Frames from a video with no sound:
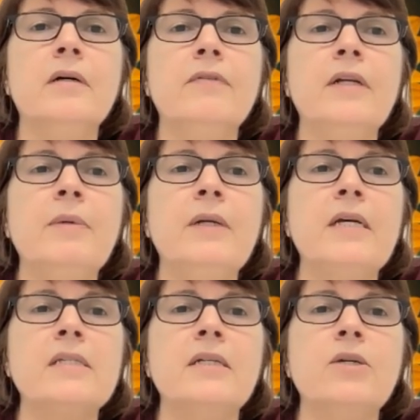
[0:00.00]
If anybody
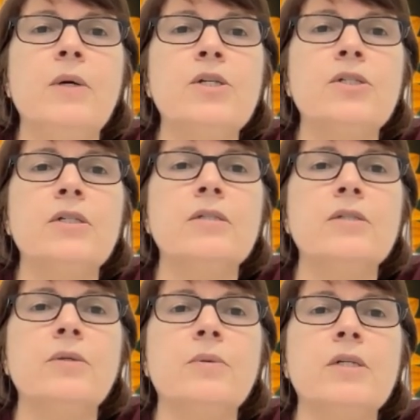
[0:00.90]
has any questions
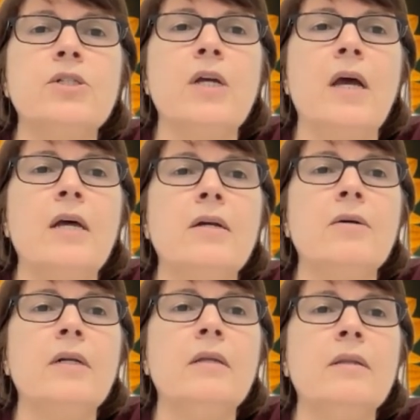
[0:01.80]
or you want to chat
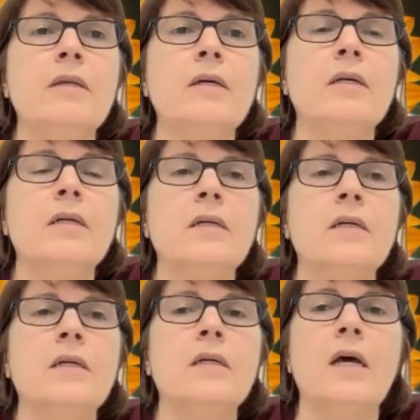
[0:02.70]
or
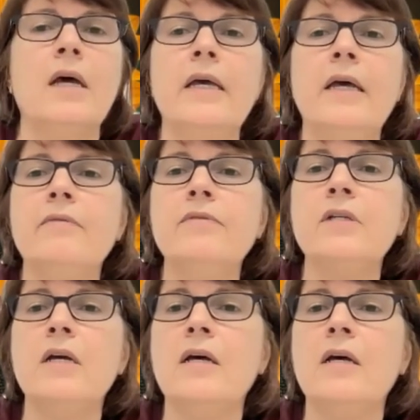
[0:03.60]
anything, I have
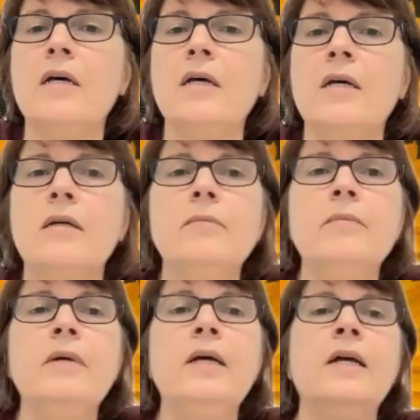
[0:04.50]
time.